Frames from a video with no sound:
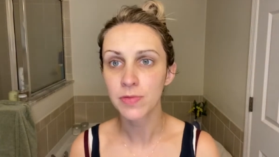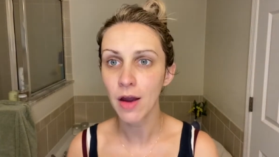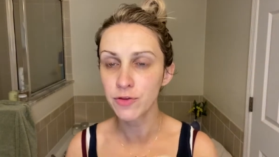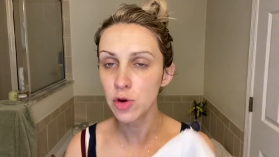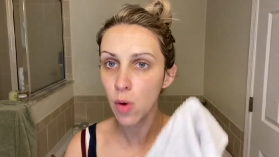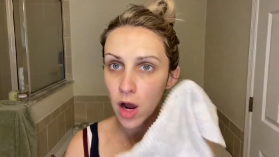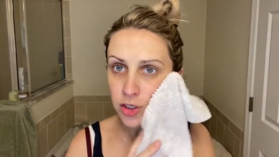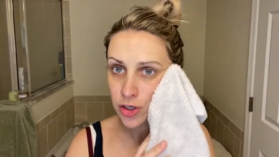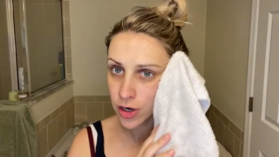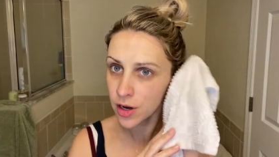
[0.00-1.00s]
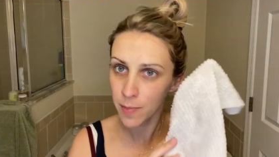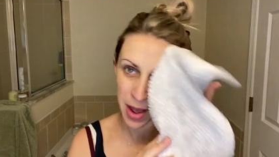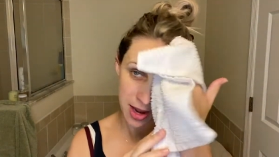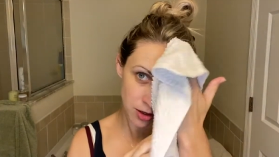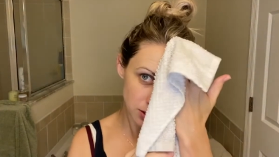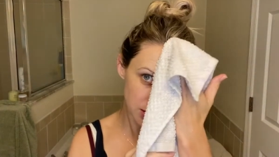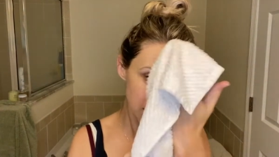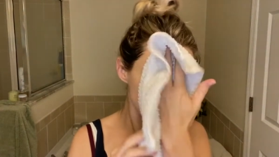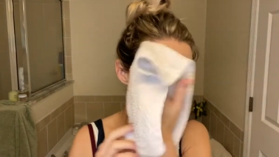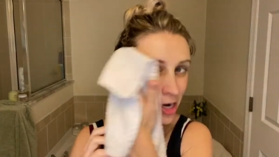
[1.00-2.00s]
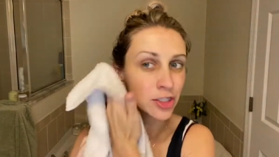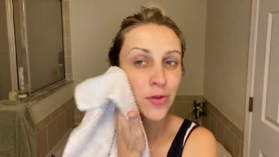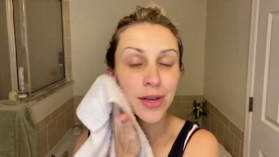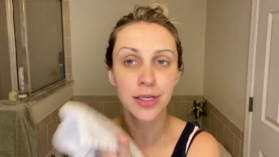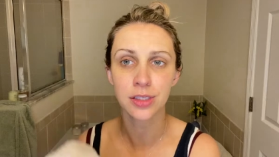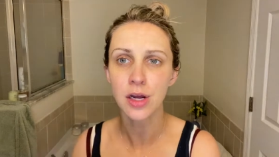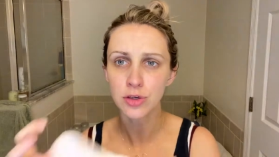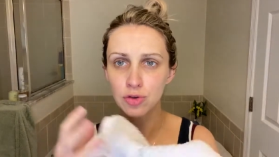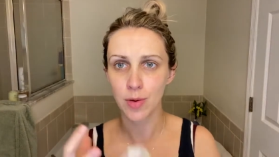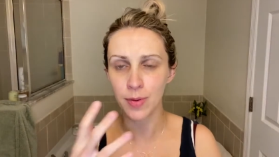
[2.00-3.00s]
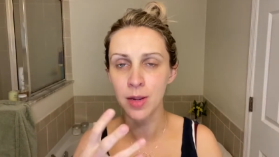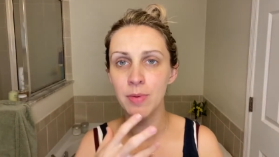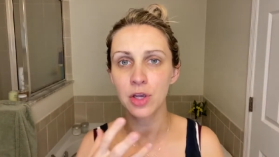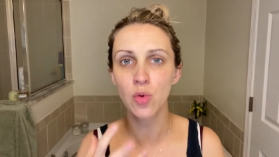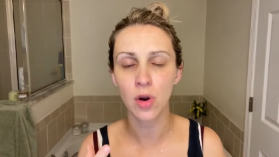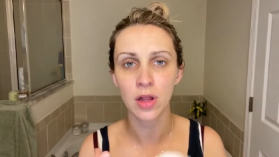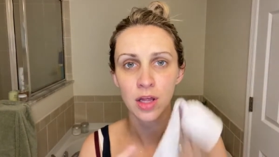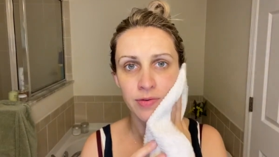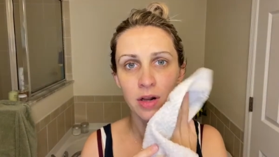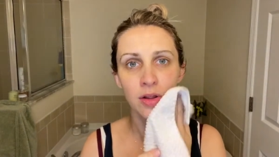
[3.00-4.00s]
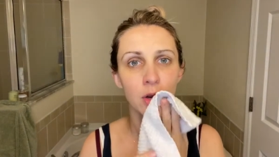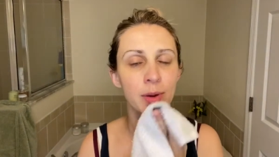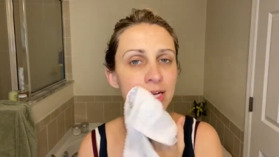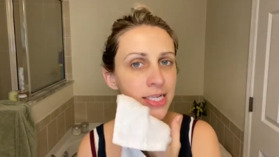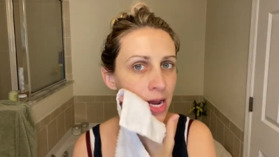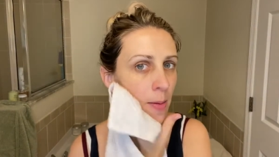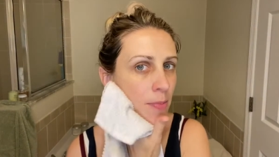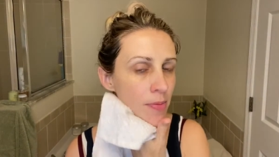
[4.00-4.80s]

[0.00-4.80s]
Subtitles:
after you wash, you're gonna pat your skin dry so that it's not dripping, but you wanna leave it a little bit damp.